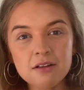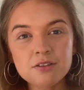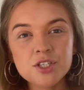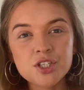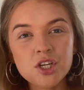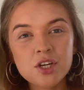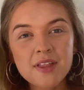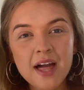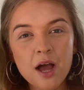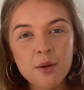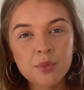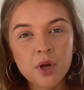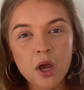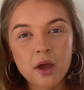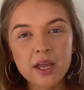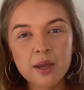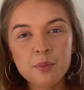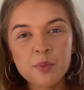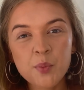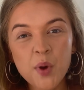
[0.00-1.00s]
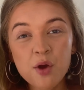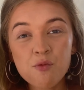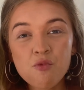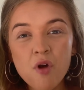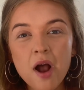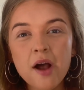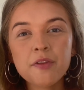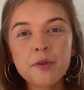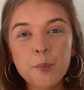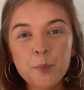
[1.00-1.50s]
to do that, I'm going in with my
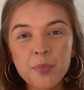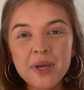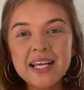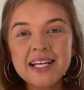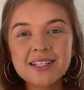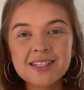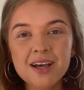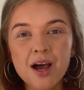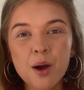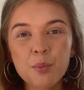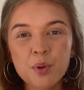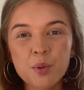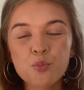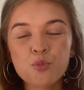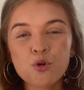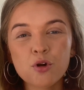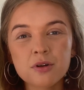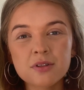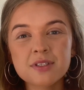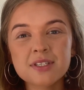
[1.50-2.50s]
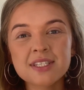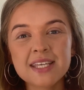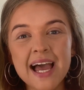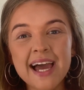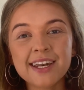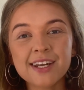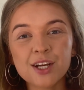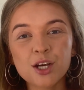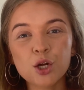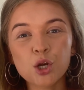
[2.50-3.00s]
rather beat up bronze
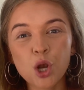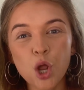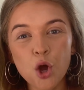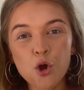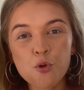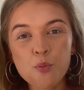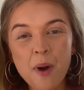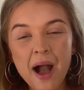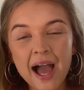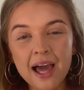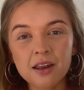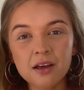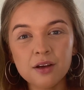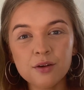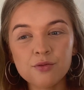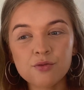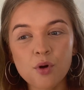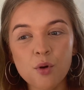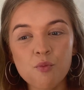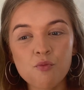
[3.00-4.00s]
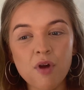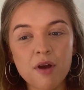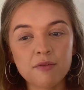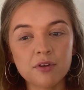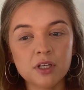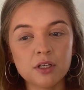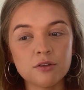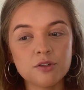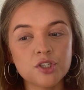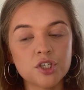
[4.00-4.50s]
and glow palette from
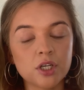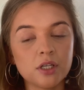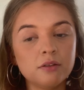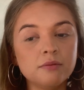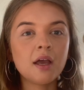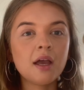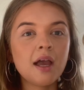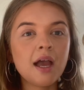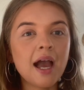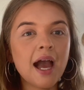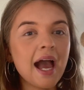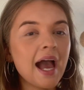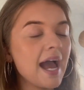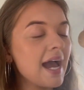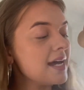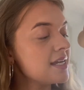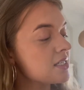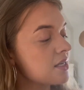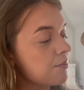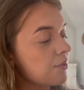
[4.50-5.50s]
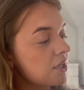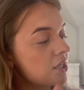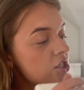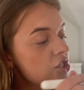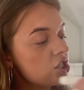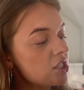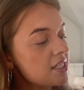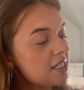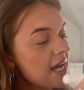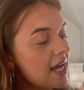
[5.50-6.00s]
Revolution. And I'm going to
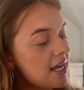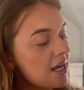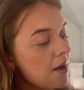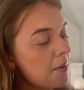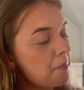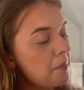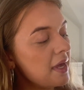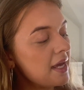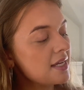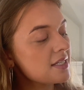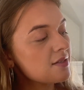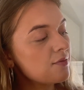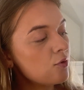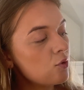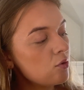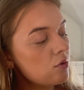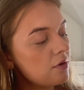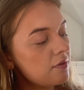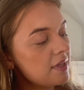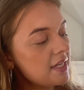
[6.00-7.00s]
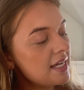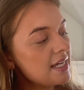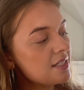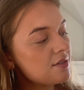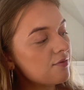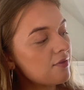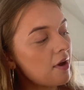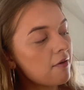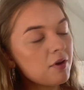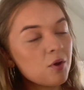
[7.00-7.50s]
just take a mix of all of these
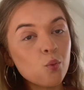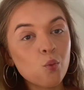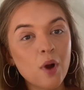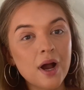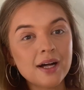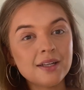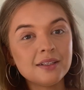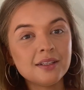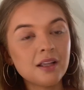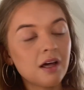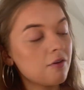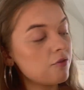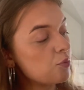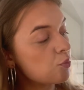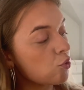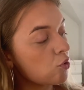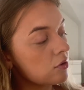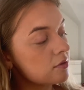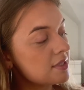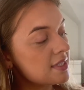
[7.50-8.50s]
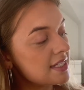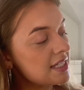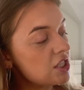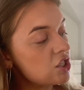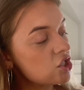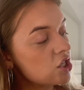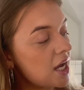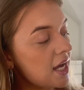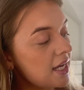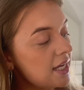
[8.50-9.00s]
very well loved bronzy
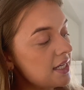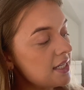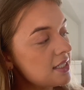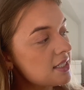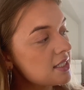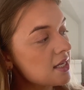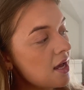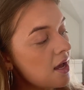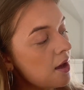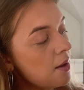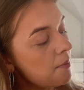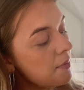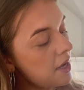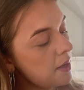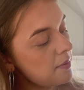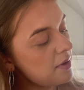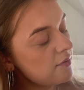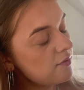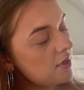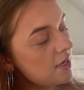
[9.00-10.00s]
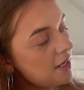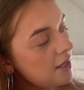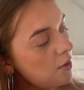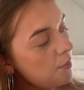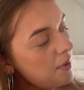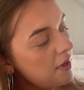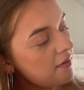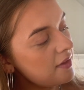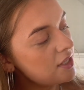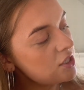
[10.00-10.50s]
shades, maybe even a little
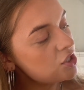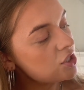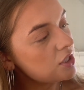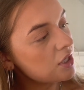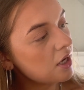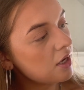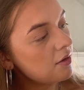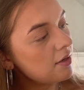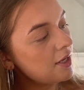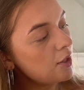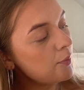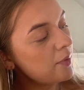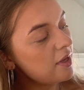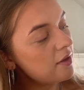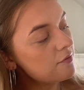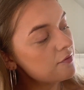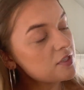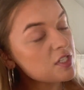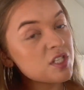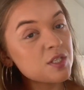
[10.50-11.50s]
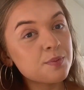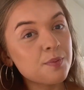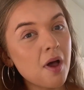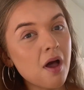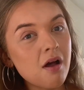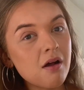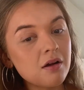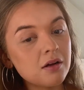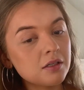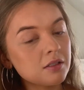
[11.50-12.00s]
bit of this, you know, a little bit of
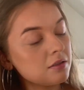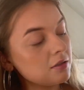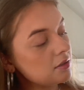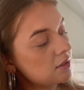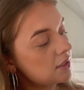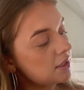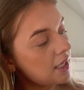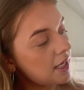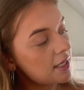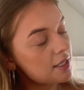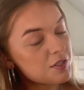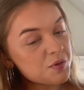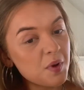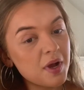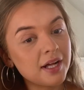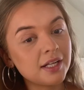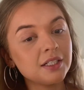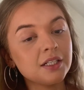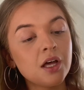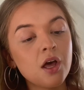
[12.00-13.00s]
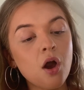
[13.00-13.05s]
sparkle today as well,